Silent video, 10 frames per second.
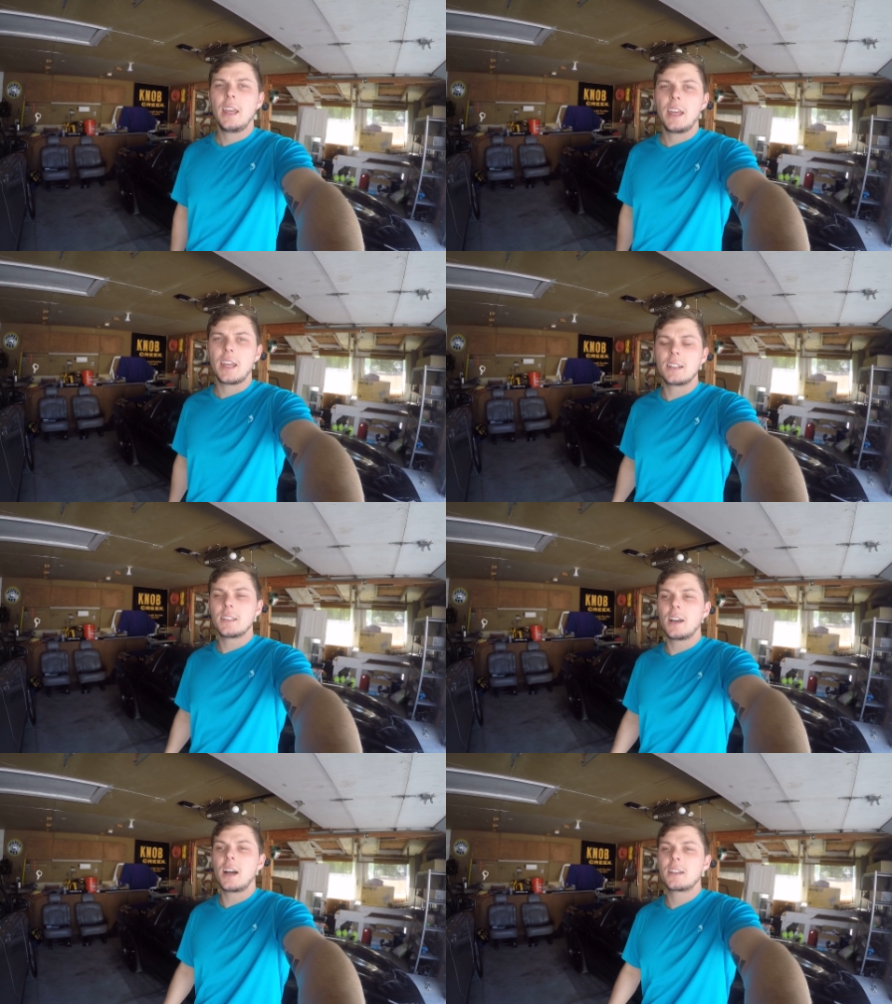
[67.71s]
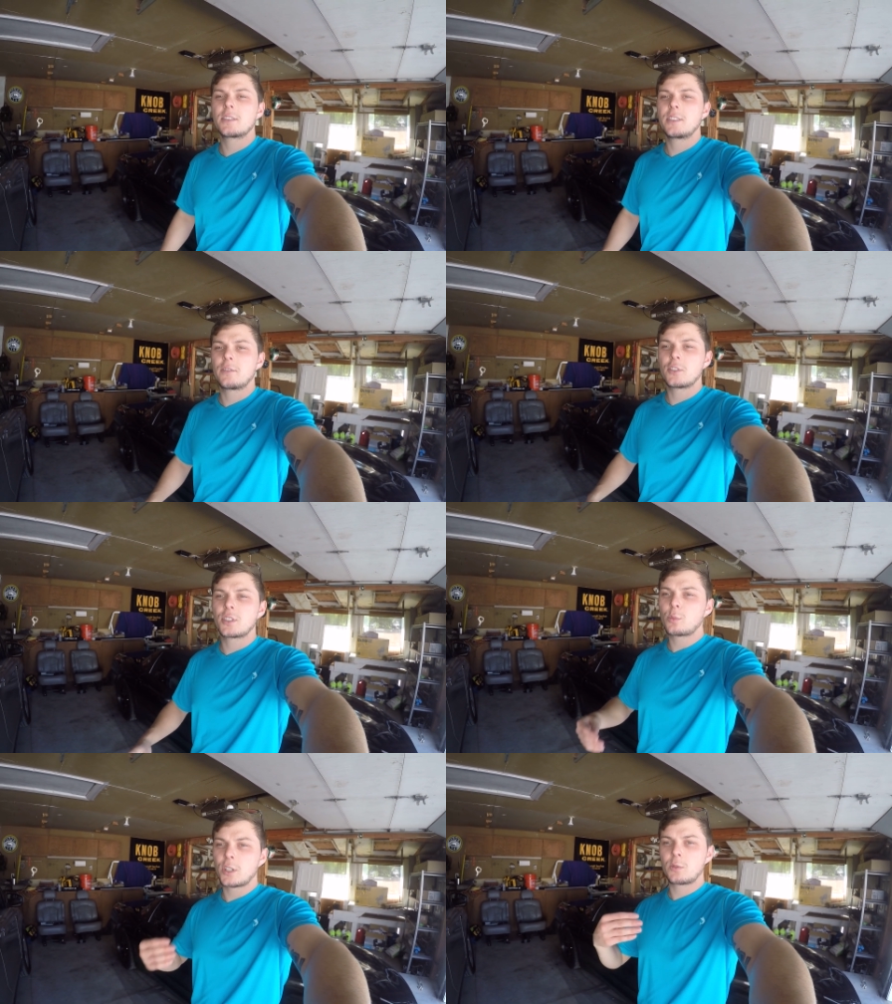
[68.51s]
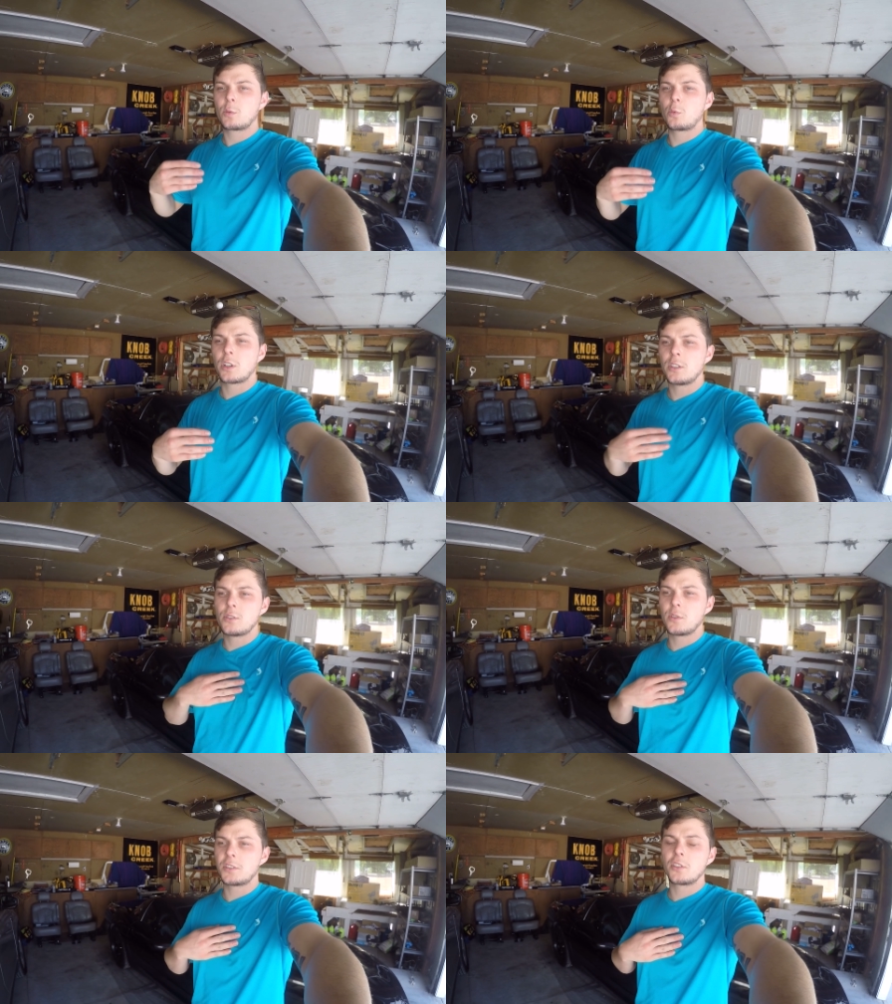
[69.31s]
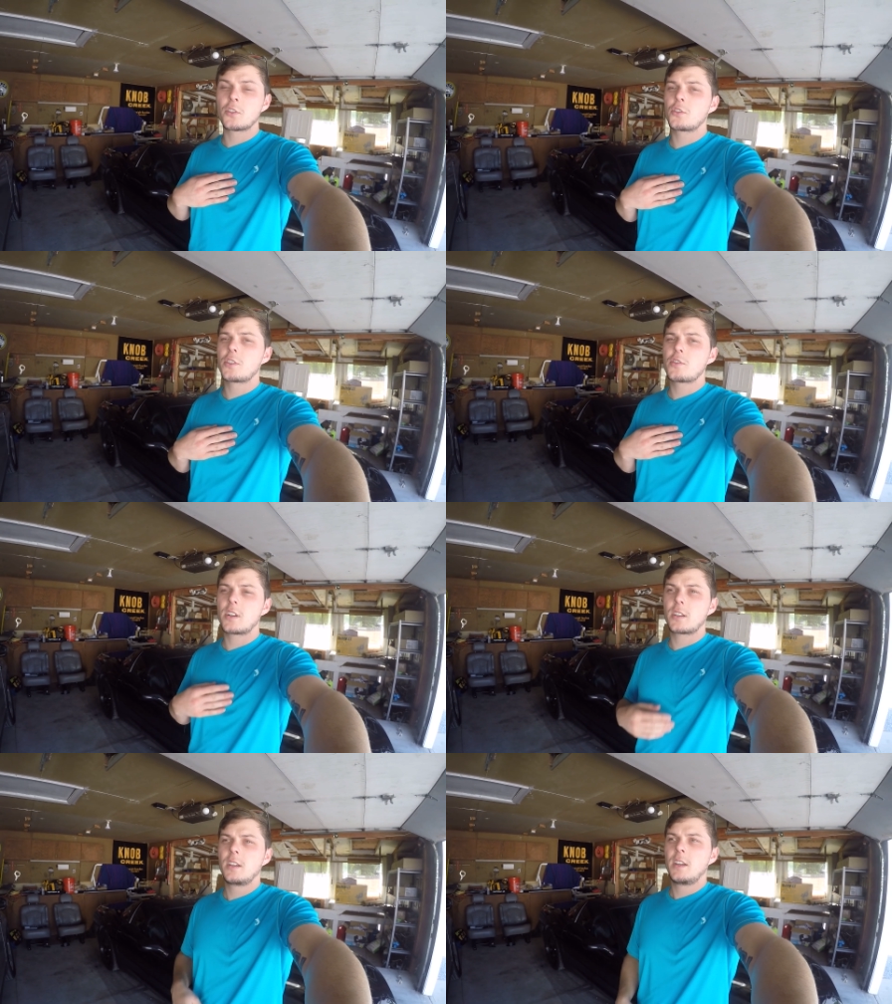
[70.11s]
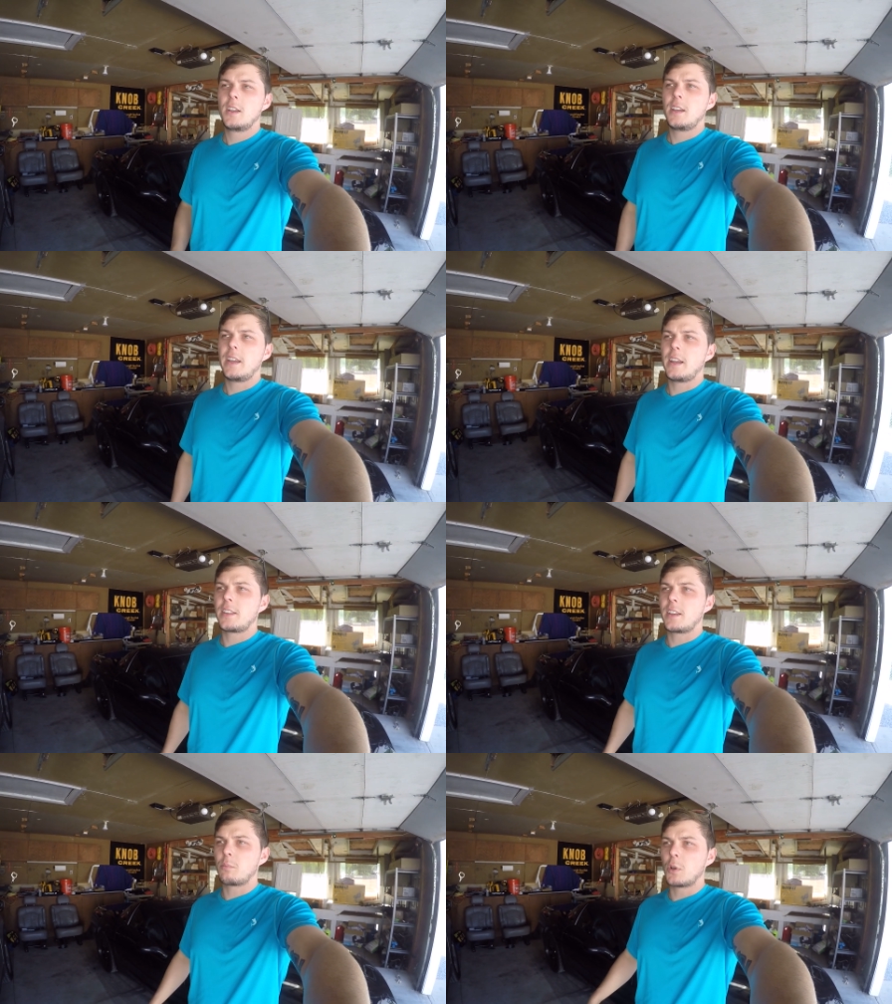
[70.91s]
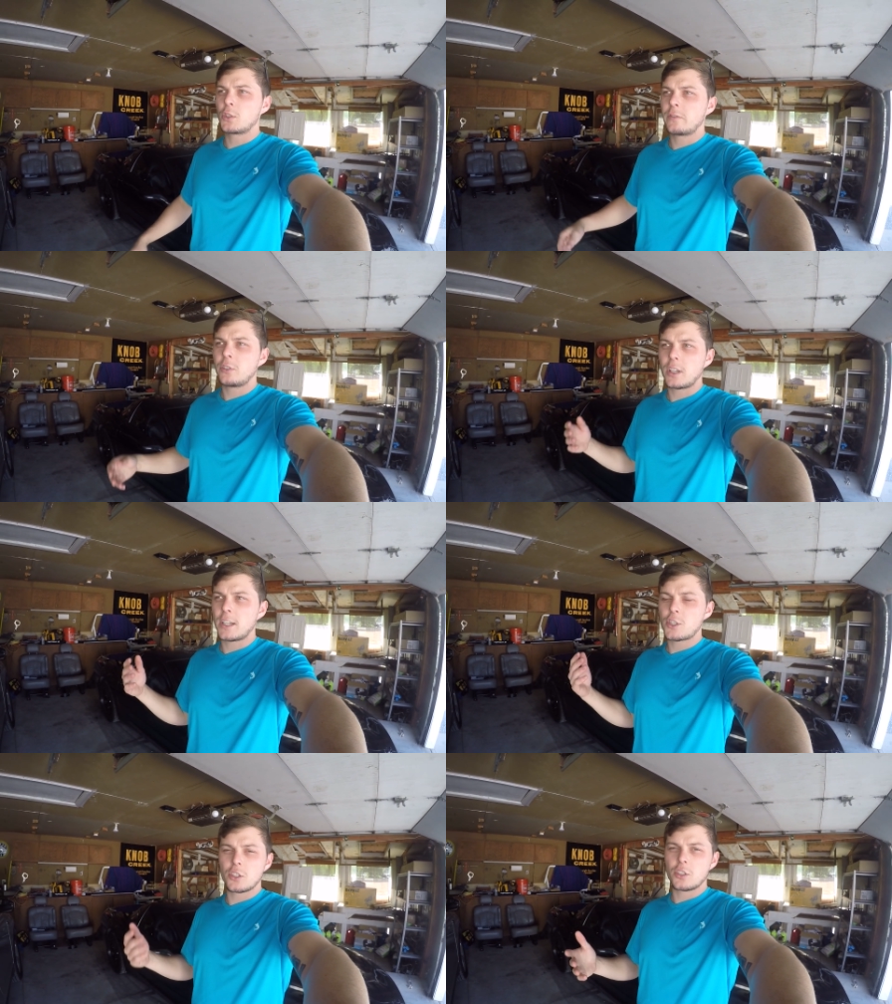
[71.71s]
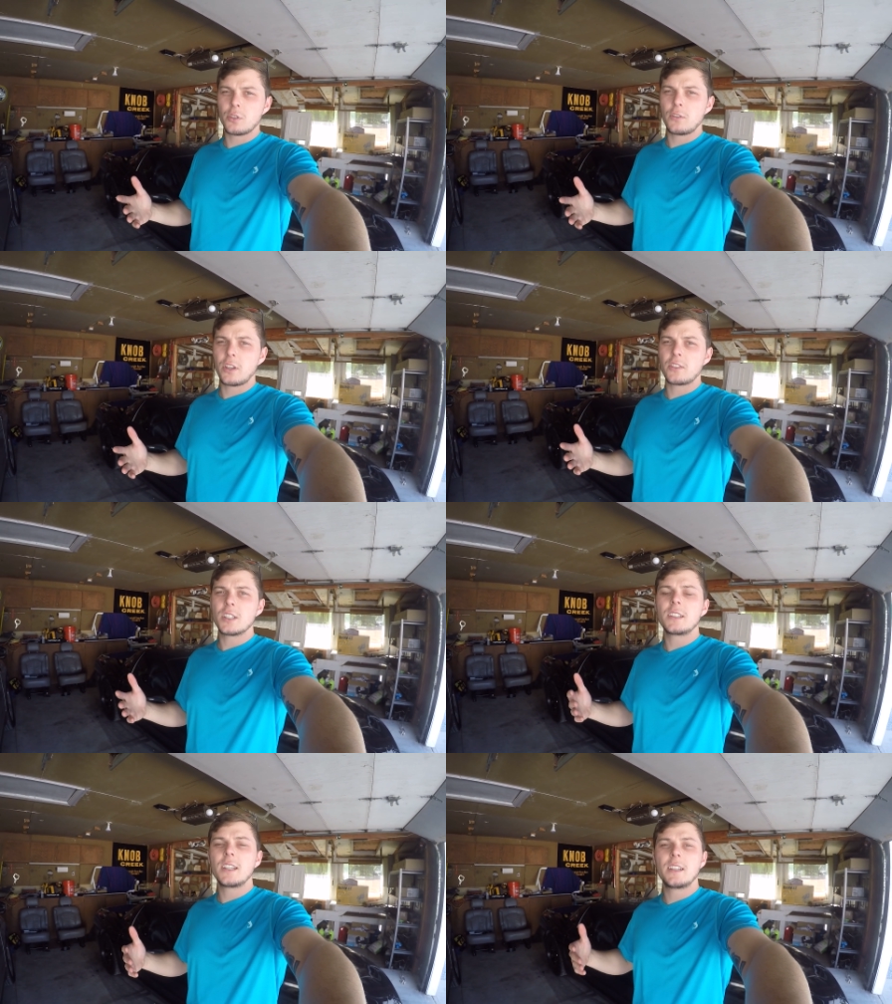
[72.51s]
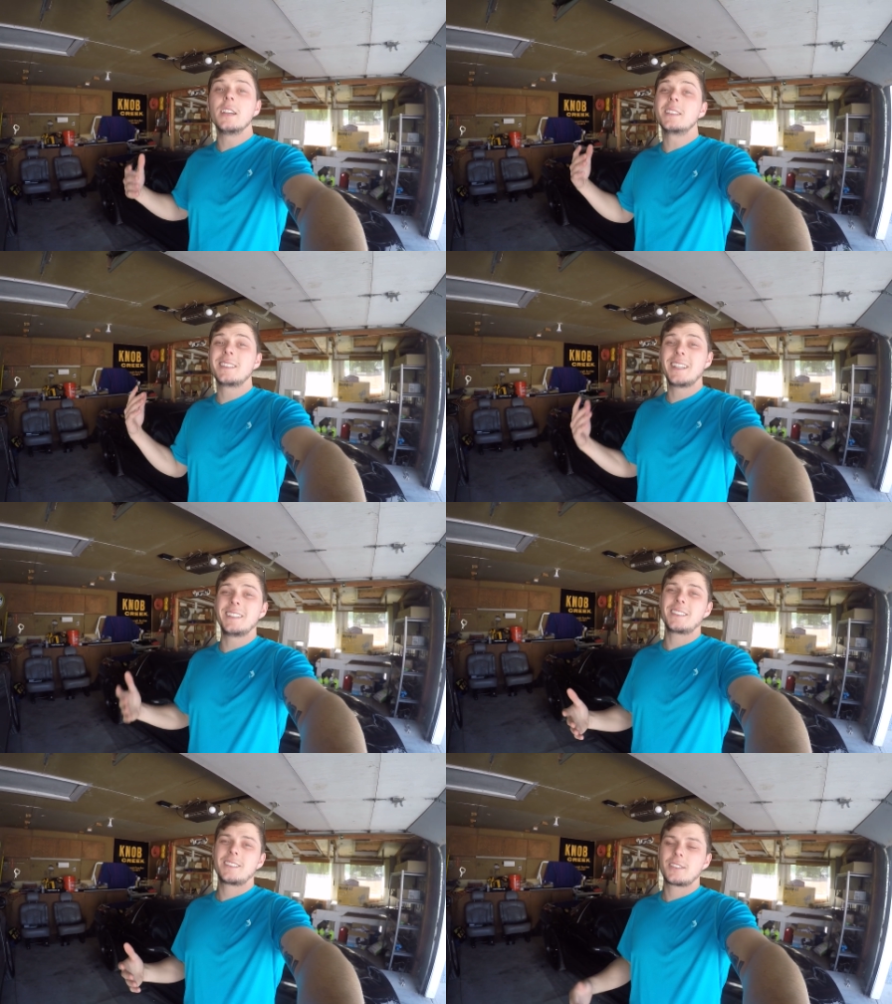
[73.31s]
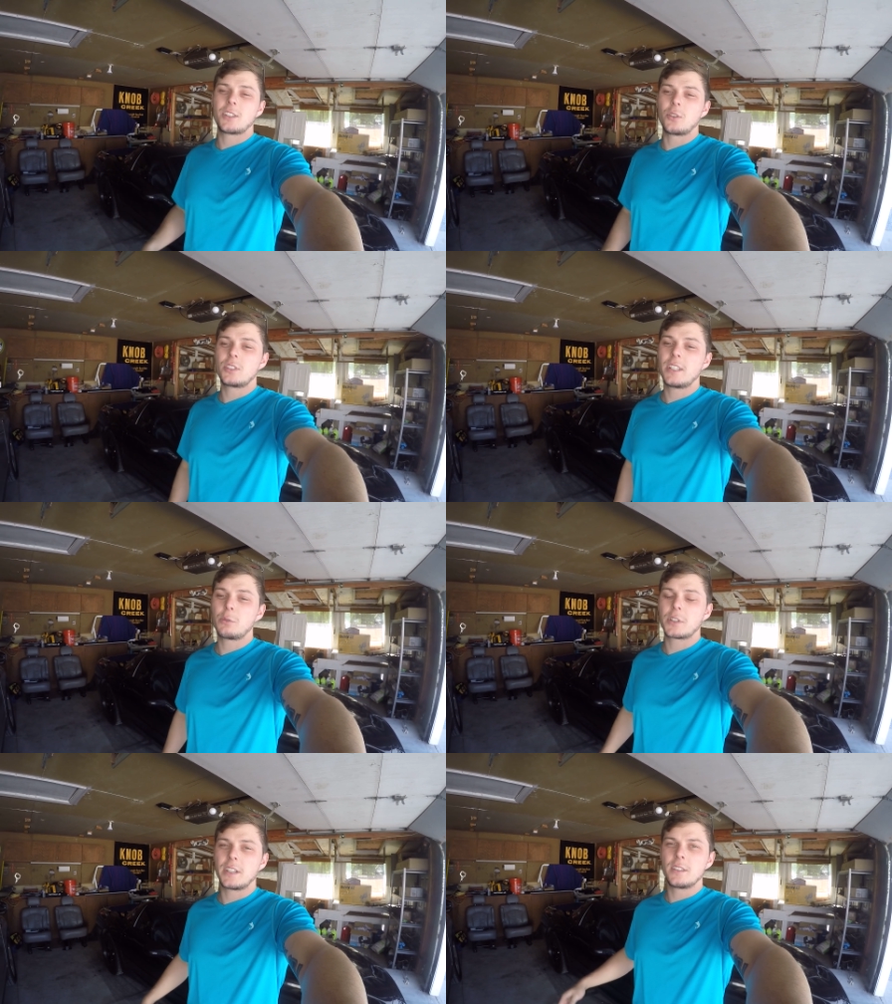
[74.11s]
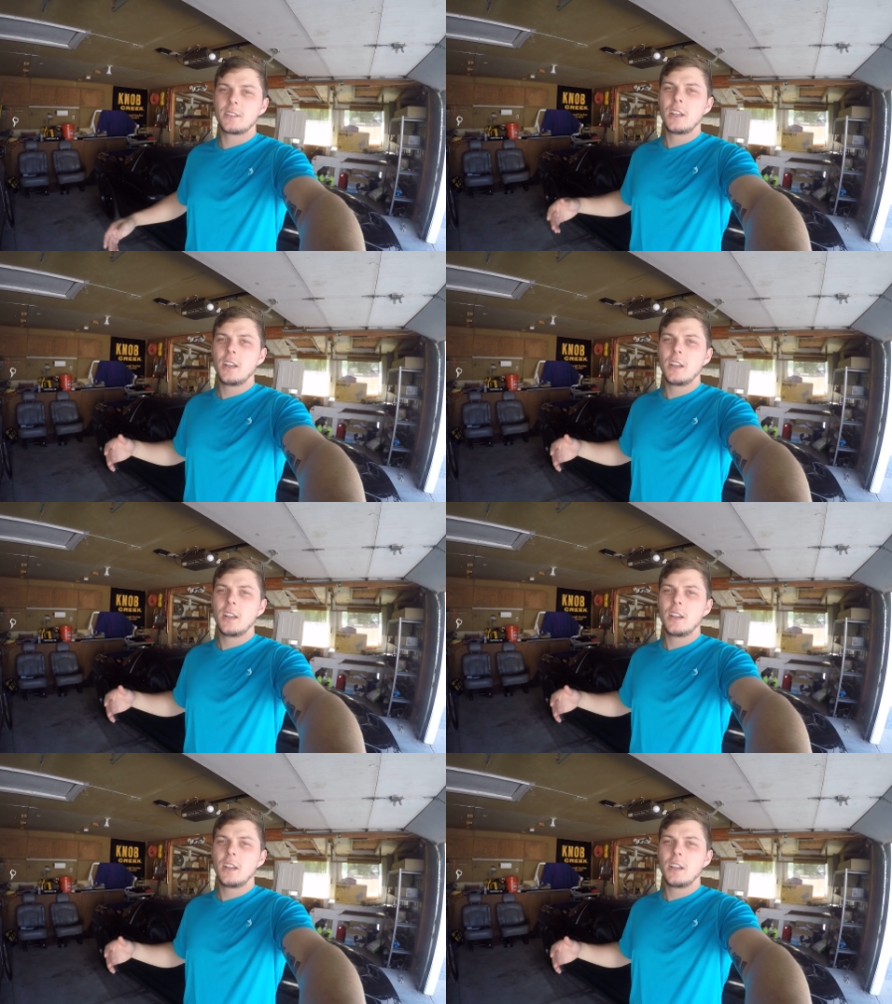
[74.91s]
And honestly, the first upgrade we're going to do on the little street truck, and I think most of you guys should do if you haven't done yet, is tint. So today we're getting